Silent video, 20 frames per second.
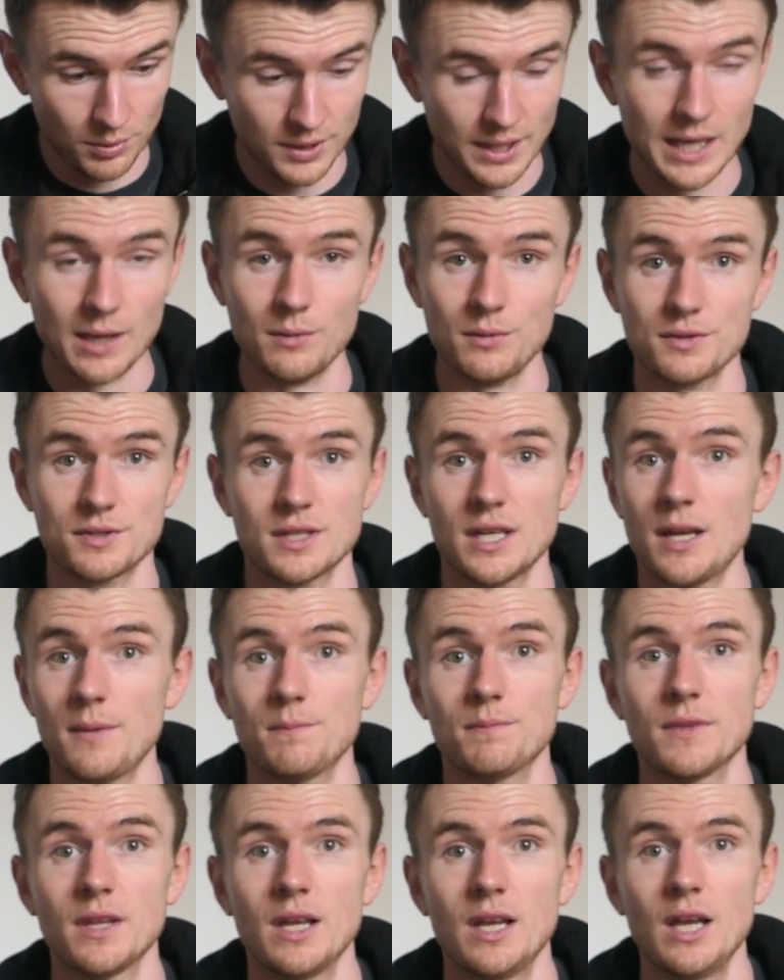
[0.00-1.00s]
That was a
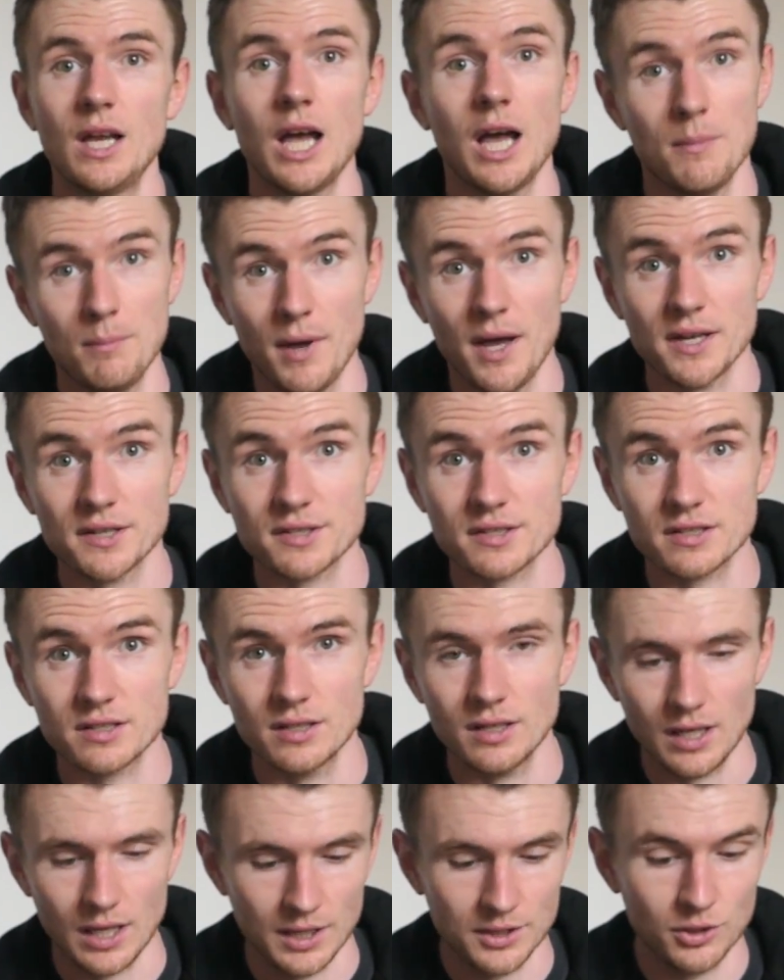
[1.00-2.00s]
must.
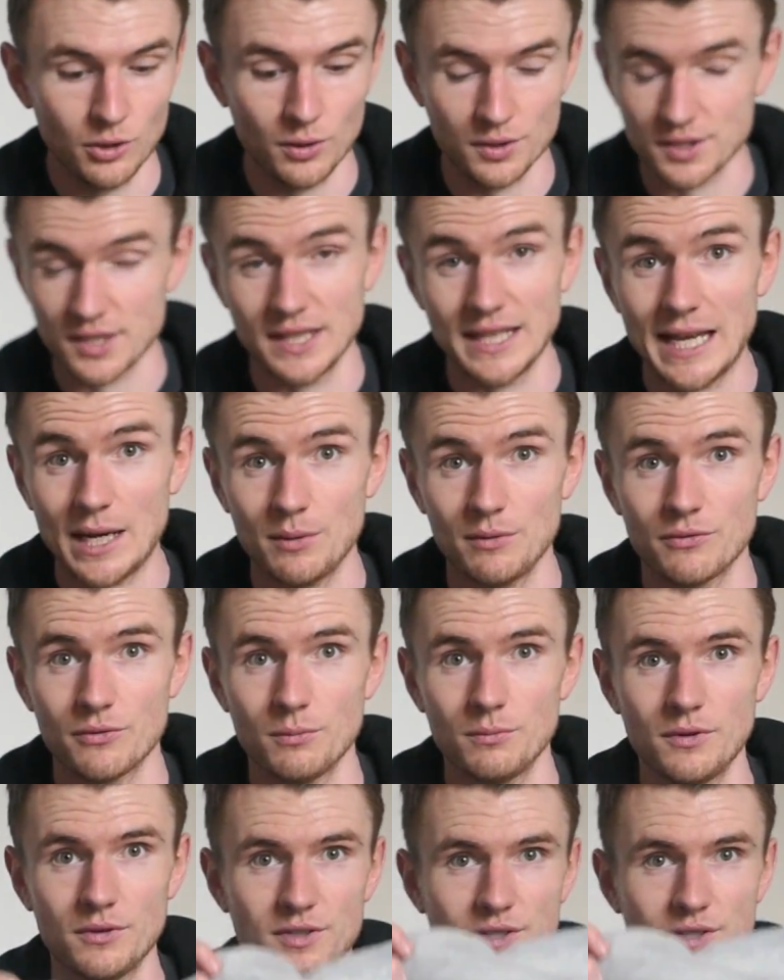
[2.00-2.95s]
I knew I was going to get one from the